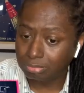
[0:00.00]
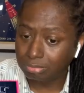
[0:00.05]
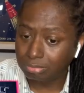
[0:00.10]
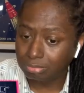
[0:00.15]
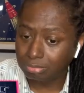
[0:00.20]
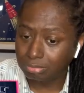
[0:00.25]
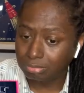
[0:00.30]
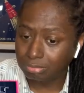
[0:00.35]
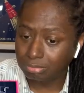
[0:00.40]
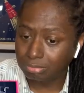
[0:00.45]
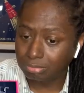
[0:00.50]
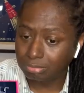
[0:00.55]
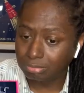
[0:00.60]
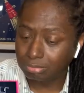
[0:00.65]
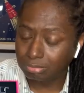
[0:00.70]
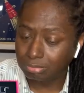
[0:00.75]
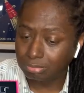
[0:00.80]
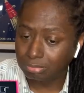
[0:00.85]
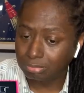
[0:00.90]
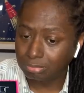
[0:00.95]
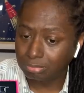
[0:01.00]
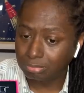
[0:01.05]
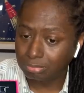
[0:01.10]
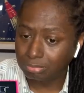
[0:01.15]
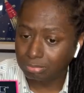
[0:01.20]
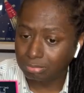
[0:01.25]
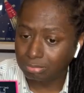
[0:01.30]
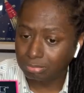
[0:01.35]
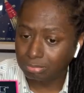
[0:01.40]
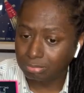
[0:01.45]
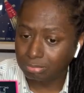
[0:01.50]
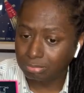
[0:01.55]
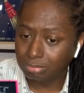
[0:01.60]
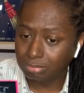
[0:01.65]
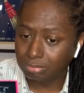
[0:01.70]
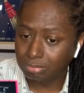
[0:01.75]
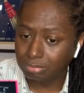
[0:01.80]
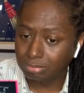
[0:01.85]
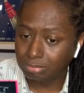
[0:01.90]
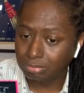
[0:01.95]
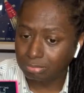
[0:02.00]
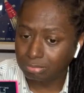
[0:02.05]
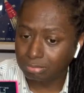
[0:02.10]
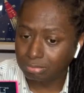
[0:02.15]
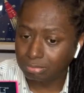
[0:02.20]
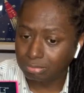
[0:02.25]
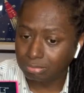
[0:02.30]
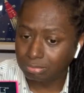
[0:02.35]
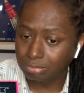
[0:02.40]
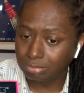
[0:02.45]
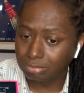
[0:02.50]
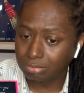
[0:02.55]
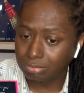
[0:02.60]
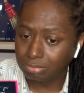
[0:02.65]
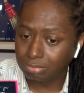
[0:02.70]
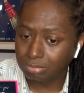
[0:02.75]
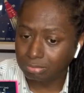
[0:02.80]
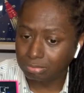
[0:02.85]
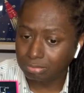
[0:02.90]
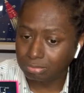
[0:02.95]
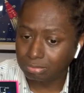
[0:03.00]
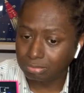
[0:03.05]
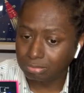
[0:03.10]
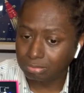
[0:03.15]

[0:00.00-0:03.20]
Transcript: The person shown says nothing.